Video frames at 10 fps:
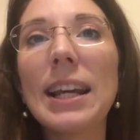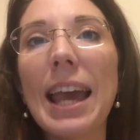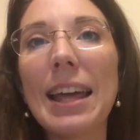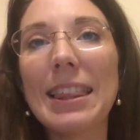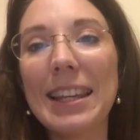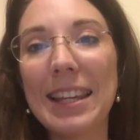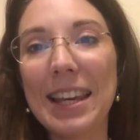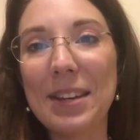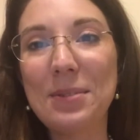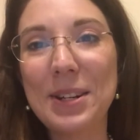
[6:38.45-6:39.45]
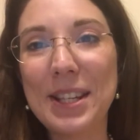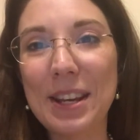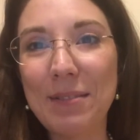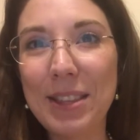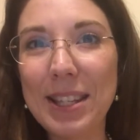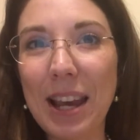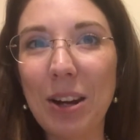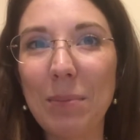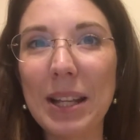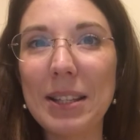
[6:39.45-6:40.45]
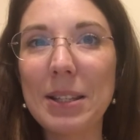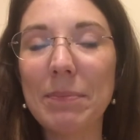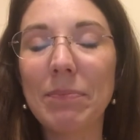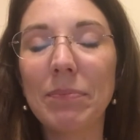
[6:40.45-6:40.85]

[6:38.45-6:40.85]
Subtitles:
Catholic kid receive the sacraments?